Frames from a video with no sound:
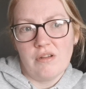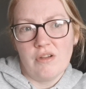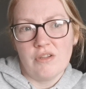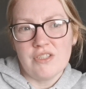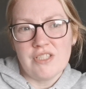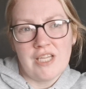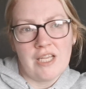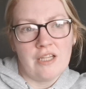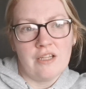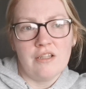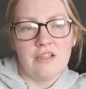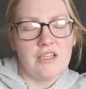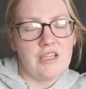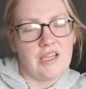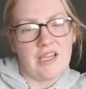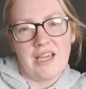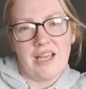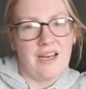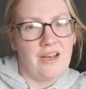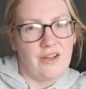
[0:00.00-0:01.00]
until
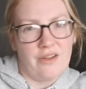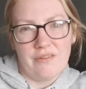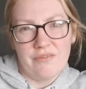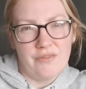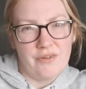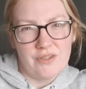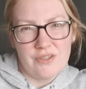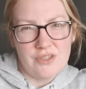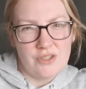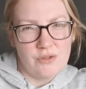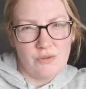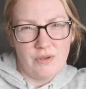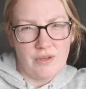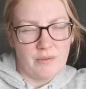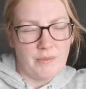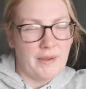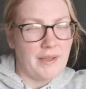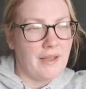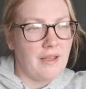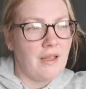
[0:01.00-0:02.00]
you kind of look for it, you know,
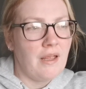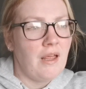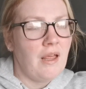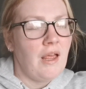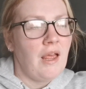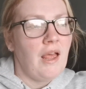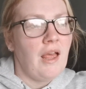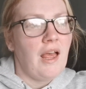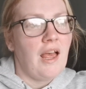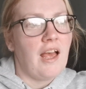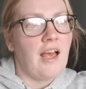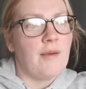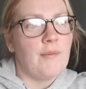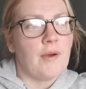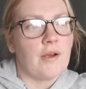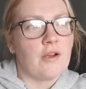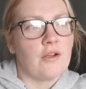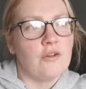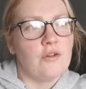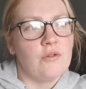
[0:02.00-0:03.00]
that way.
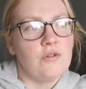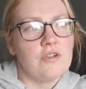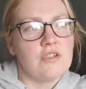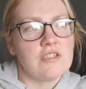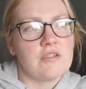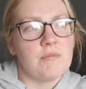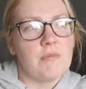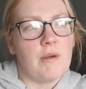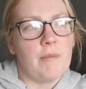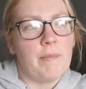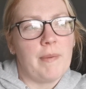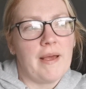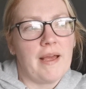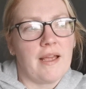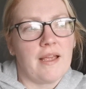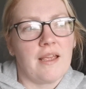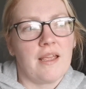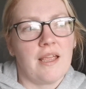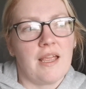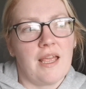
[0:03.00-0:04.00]
I can notice that my
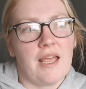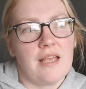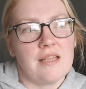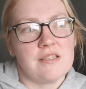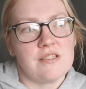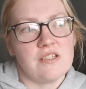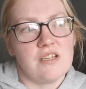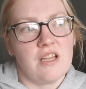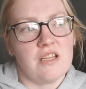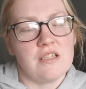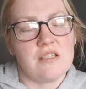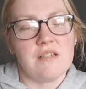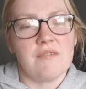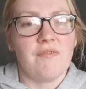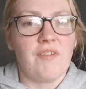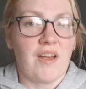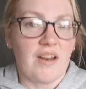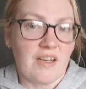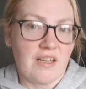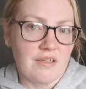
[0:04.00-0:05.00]
back isn't as
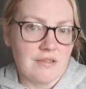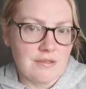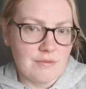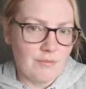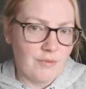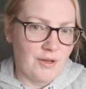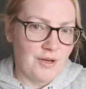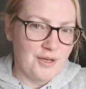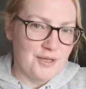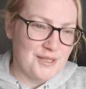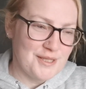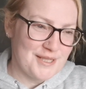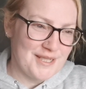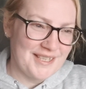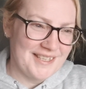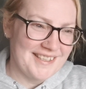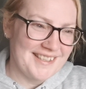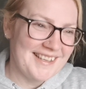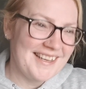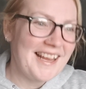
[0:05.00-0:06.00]
fat as it
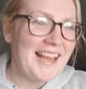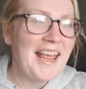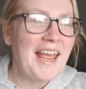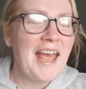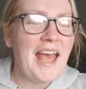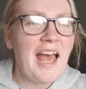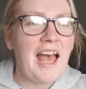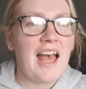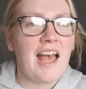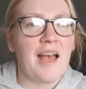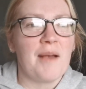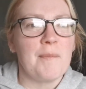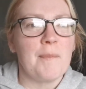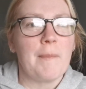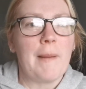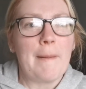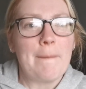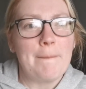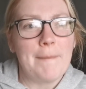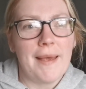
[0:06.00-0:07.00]
was.
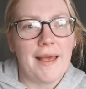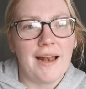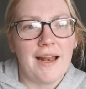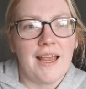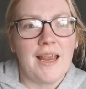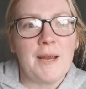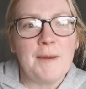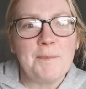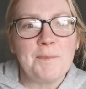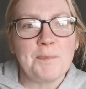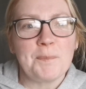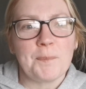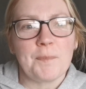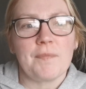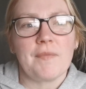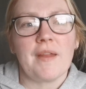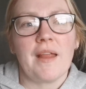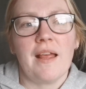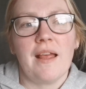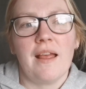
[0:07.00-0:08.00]
My belly,
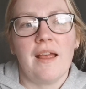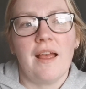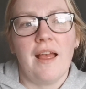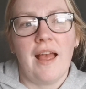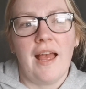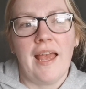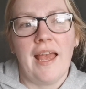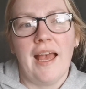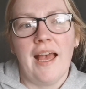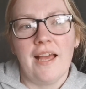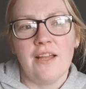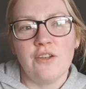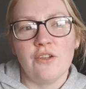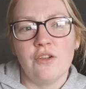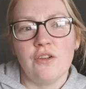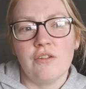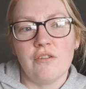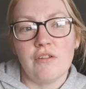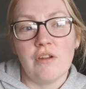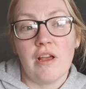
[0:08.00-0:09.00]
I
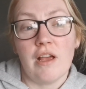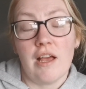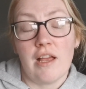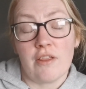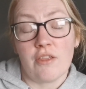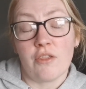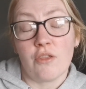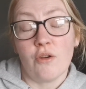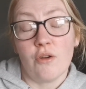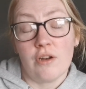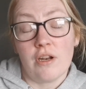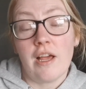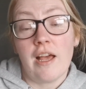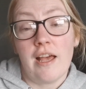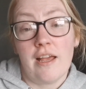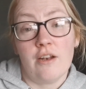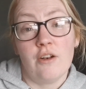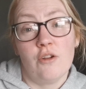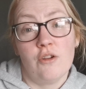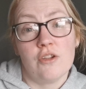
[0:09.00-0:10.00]
thought I
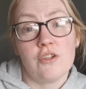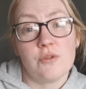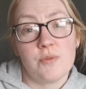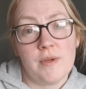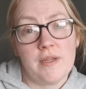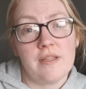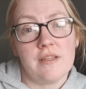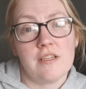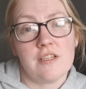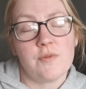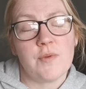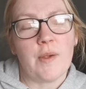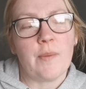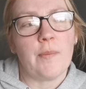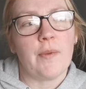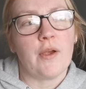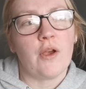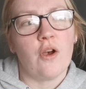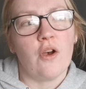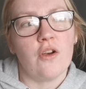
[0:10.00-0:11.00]
had lost weight this
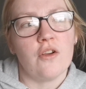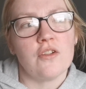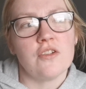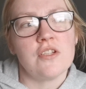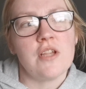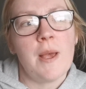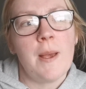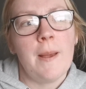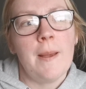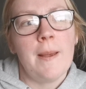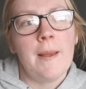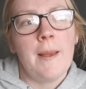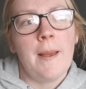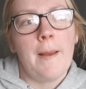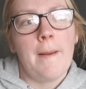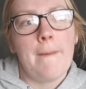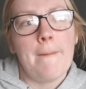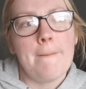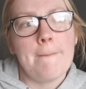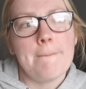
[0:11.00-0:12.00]
week because
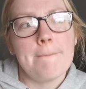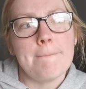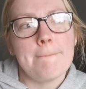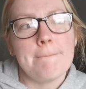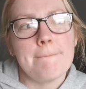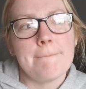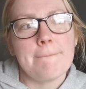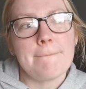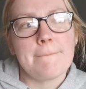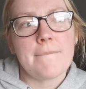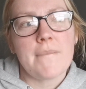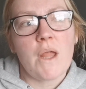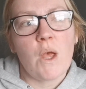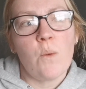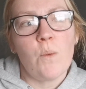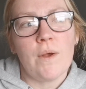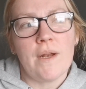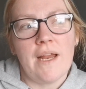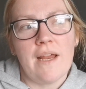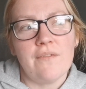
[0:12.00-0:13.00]

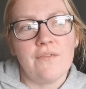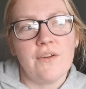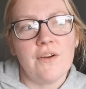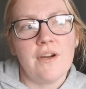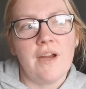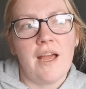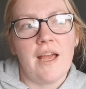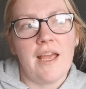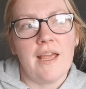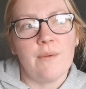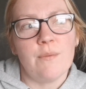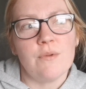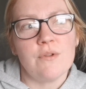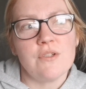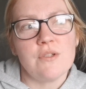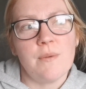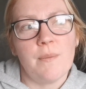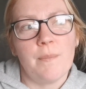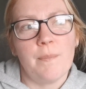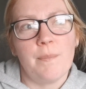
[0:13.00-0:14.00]
whenever I
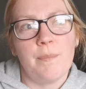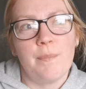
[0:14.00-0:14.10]
was